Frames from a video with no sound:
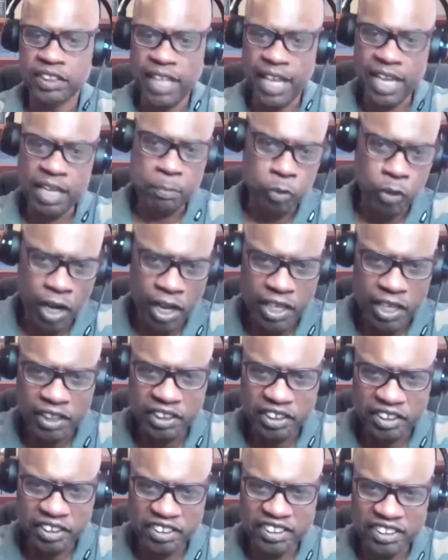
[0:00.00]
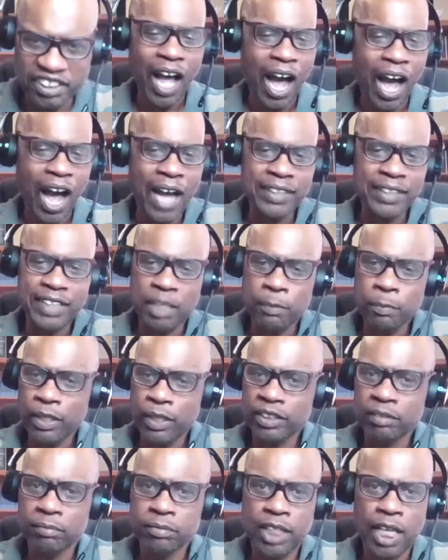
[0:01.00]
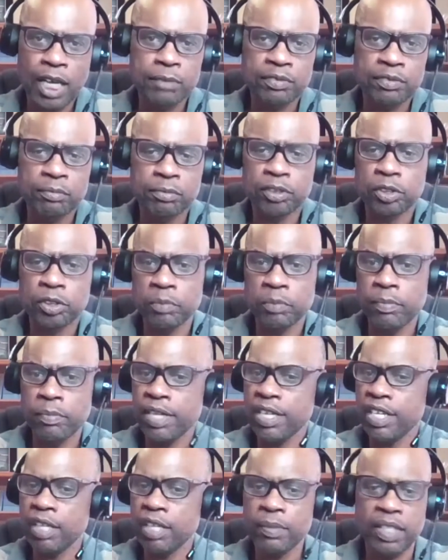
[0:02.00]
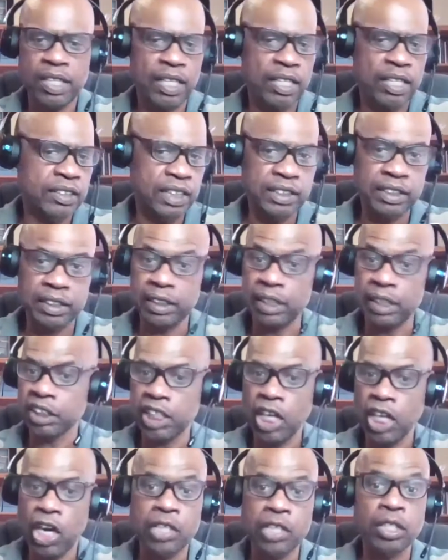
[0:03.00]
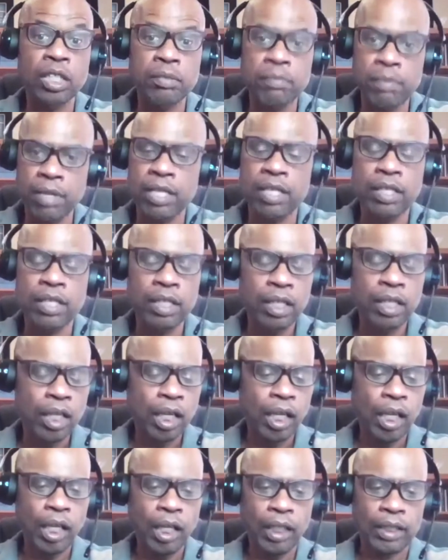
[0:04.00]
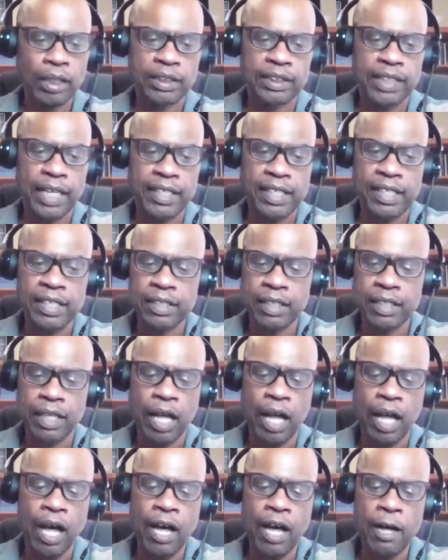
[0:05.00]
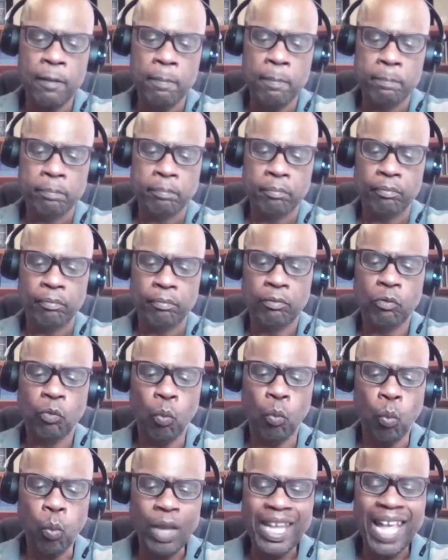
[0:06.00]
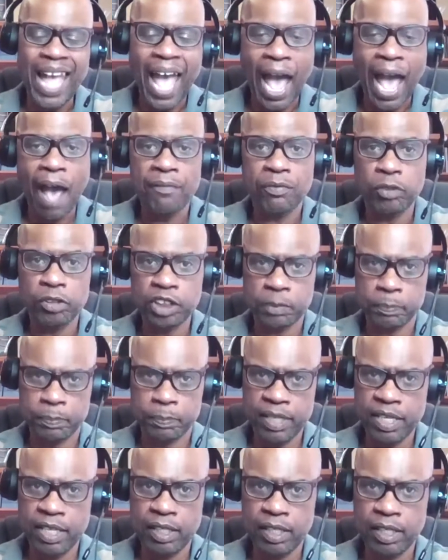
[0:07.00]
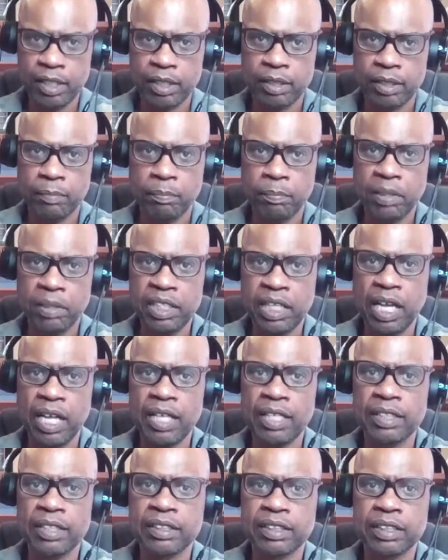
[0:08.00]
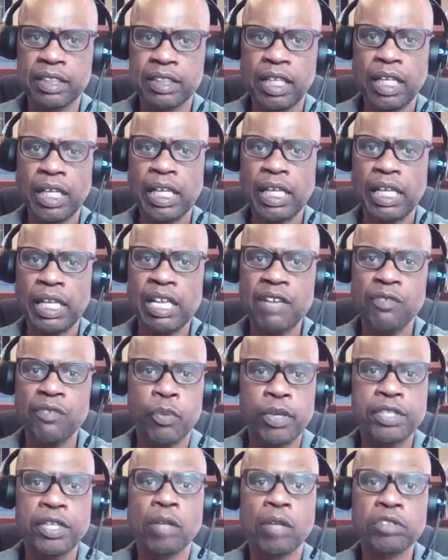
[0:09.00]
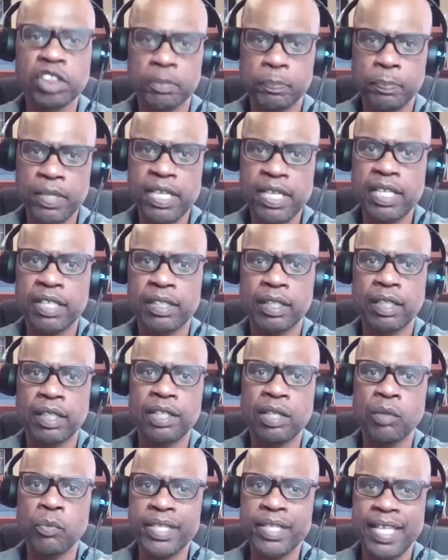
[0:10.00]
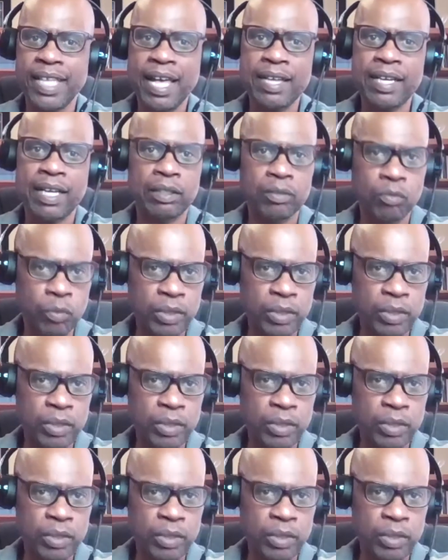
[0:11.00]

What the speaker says: take breaks. I take breaks sometimes from social media because it gets tiring on me. Second, we have to speak, because if we don't speak, then we can't.